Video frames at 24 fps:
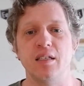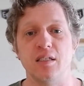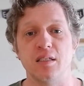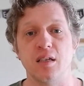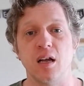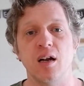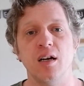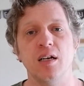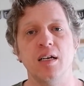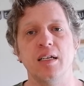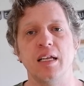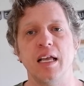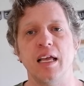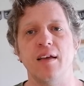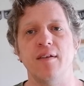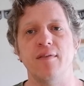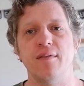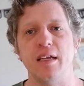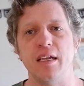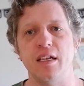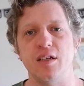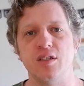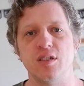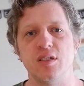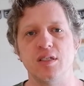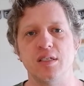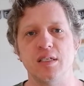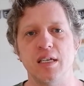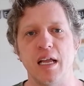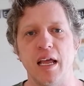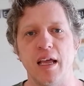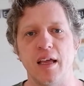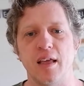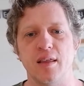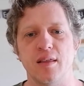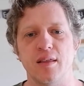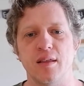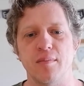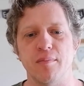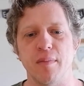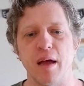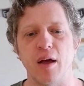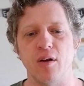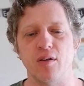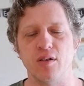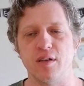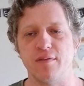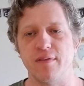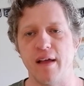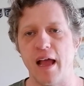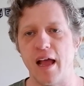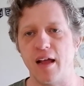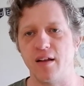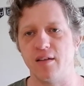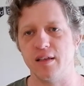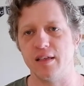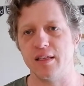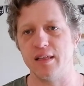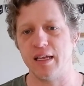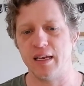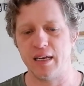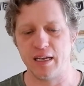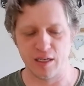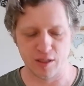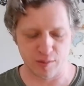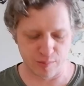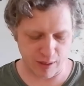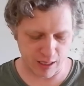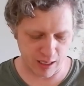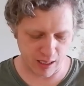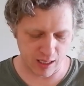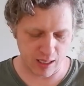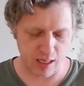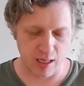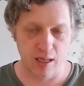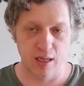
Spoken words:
it's hard to give each snake the amount of handling they need to be